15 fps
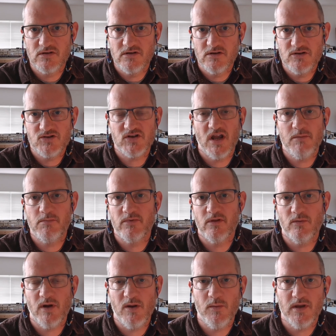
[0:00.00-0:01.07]
shape the
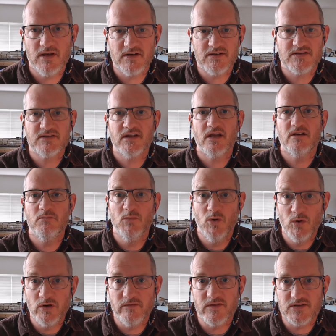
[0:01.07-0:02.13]
way we understand
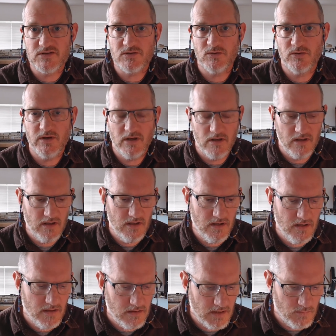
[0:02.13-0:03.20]
more of the story
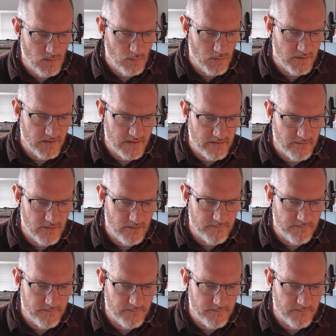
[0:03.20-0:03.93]
than we would on our own.